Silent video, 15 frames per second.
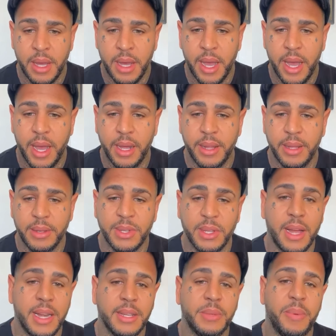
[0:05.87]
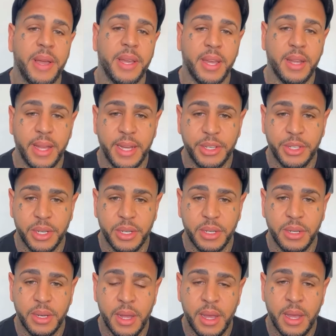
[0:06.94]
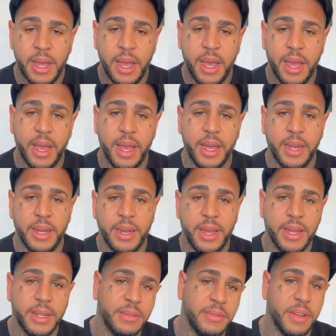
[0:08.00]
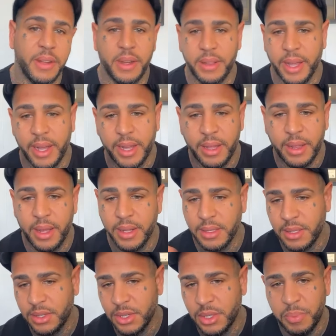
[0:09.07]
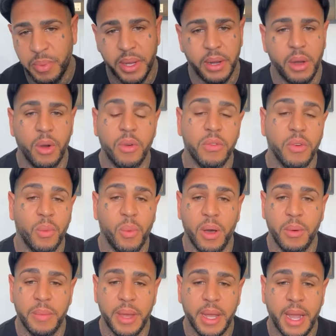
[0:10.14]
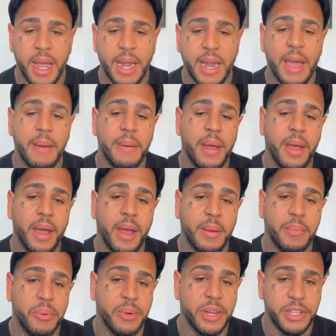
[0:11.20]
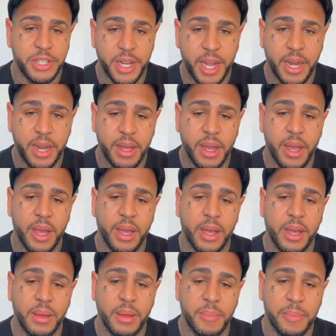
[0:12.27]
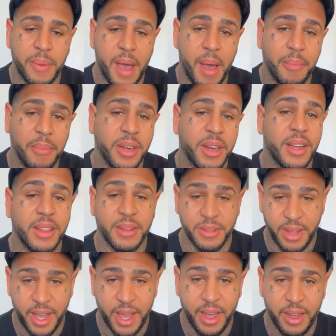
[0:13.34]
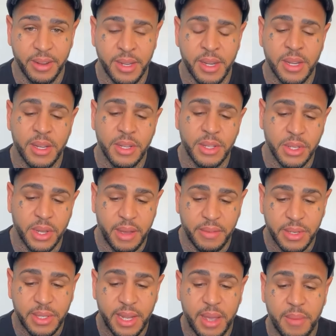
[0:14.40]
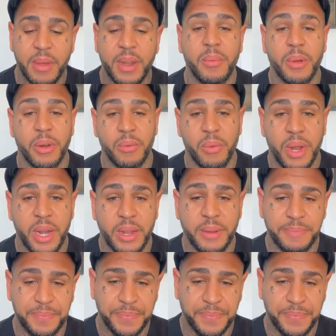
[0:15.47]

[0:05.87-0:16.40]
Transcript: And there's a lot of speculation and it's very like it's just been overwhelming and I I appreciate it. Uh, I'm going to clear the air. So I have a statement, I'm going to read it.